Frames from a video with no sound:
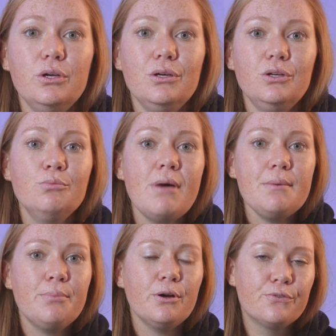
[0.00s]
You
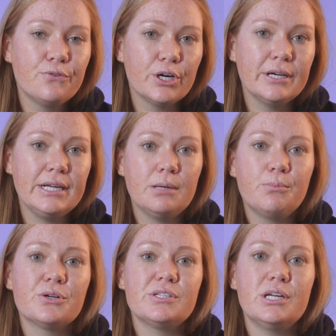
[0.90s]
might prefer an
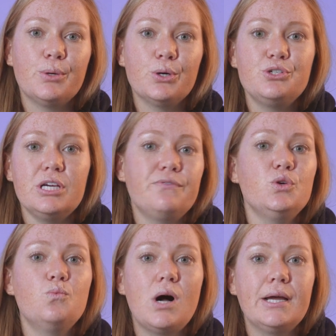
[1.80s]
in-person approach if
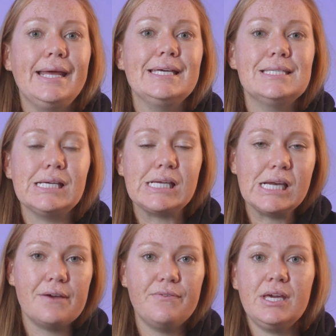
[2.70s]
you want a
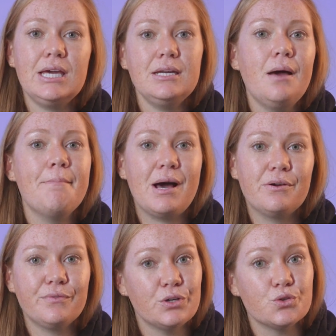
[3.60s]
significant amount
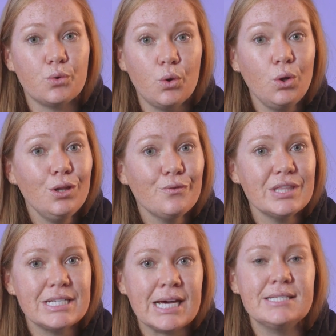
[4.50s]
of control over
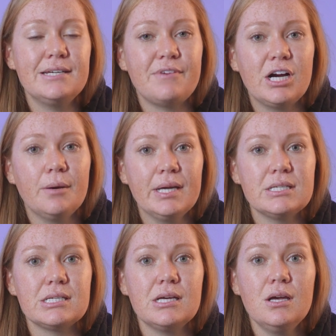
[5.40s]
the test
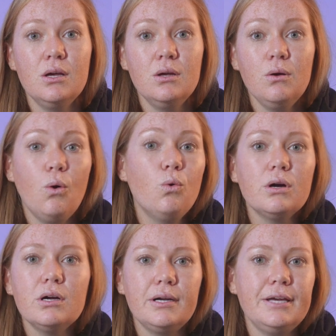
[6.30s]
environment,
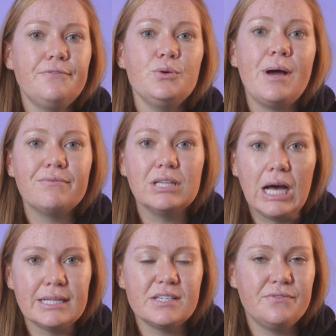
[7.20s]
or if you have
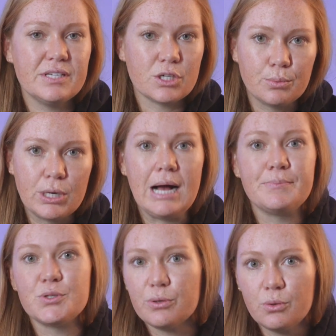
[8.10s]
lots of physical
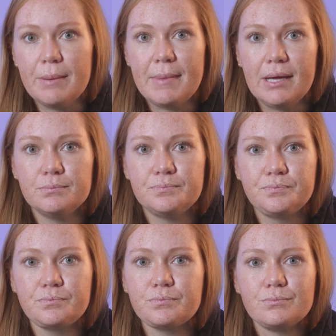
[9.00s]
props or equipment.
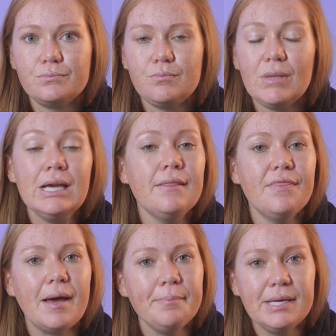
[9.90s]

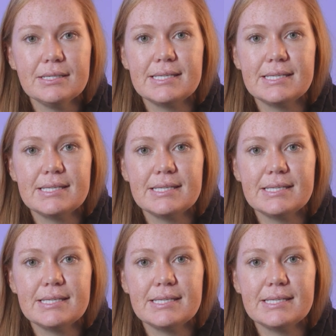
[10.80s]
That being